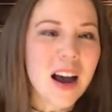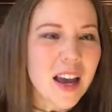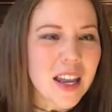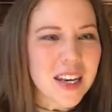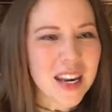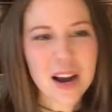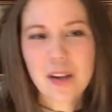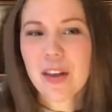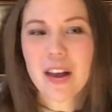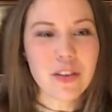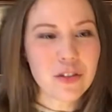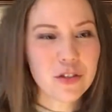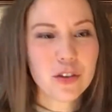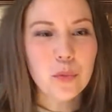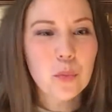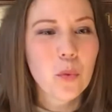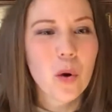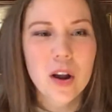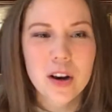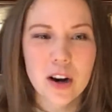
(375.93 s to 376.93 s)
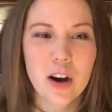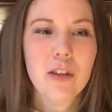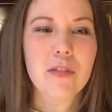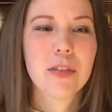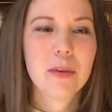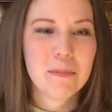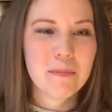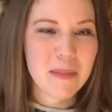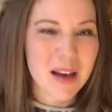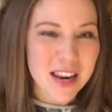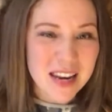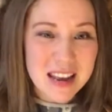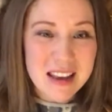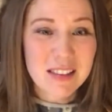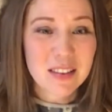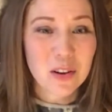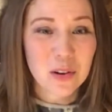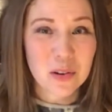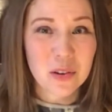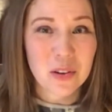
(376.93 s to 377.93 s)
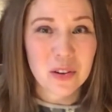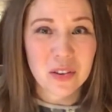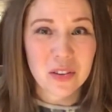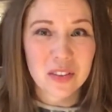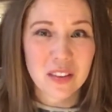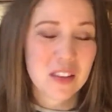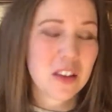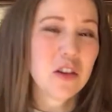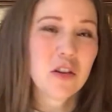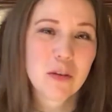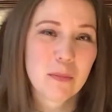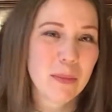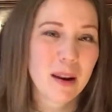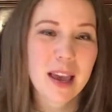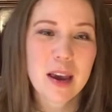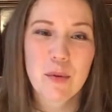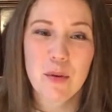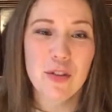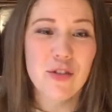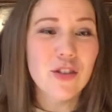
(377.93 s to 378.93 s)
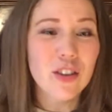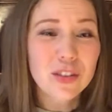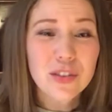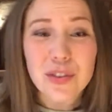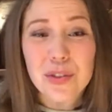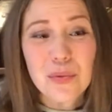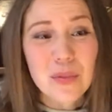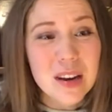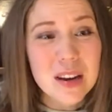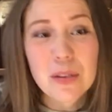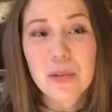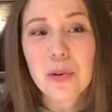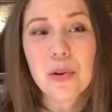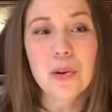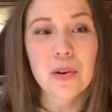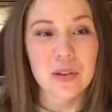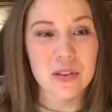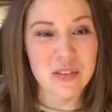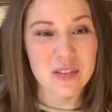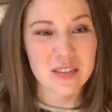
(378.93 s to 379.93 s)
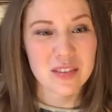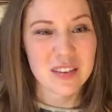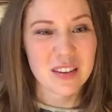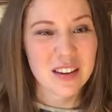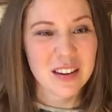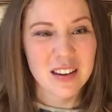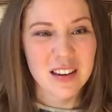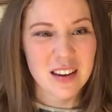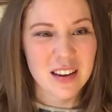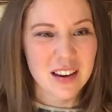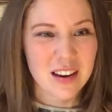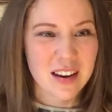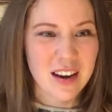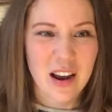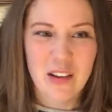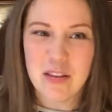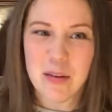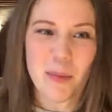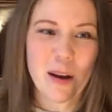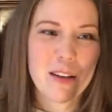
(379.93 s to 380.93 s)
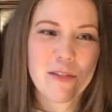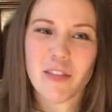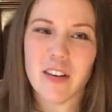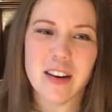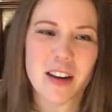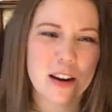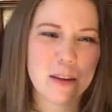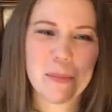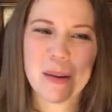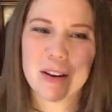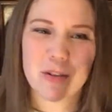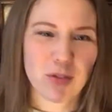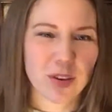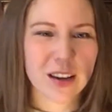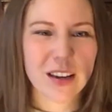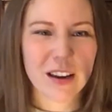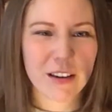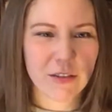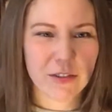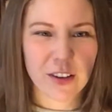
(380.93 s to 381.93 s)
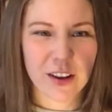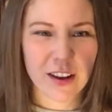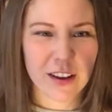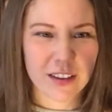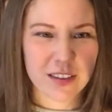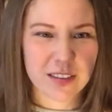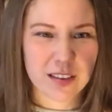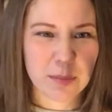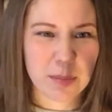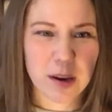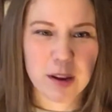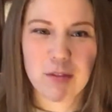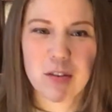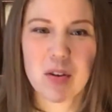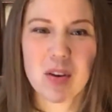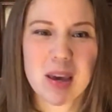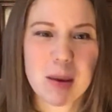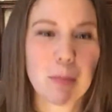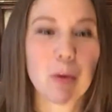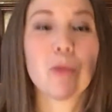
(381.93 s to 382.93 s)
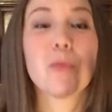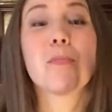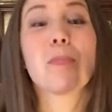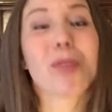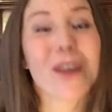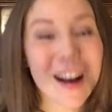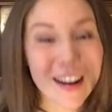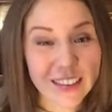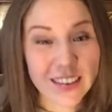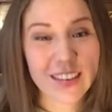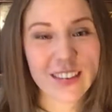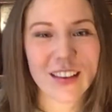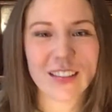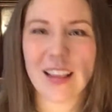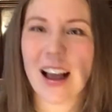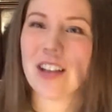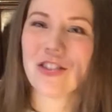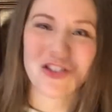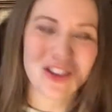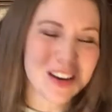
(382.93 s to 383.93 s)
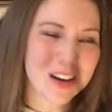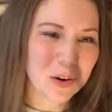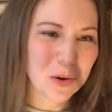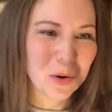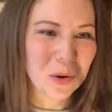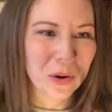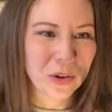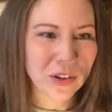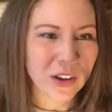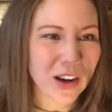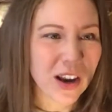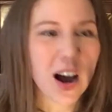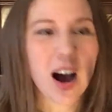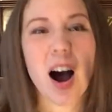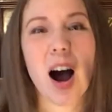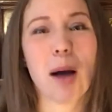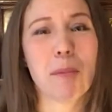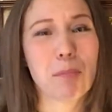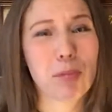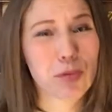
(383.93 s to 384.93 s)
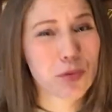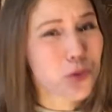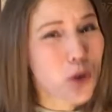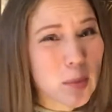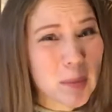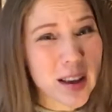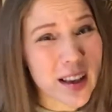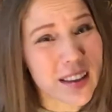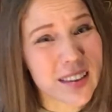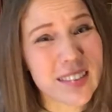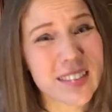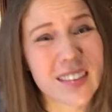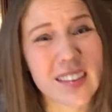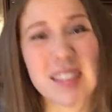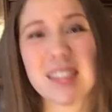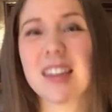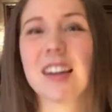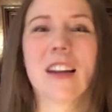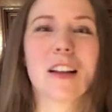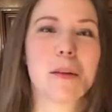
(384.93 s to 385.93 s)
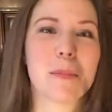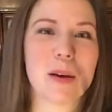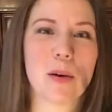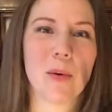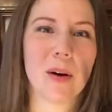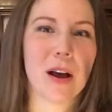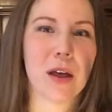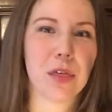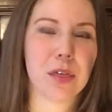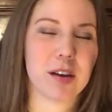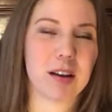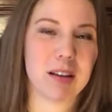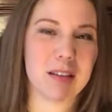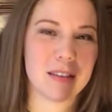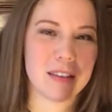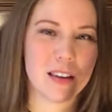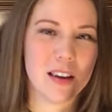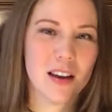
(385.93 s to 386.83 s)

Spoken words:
Now that's just one of the many songs that you can play with just 3 chords. Now you might find it a bit tricky at first, but if you keep practicing that G chord, I promise that it'll be worth it.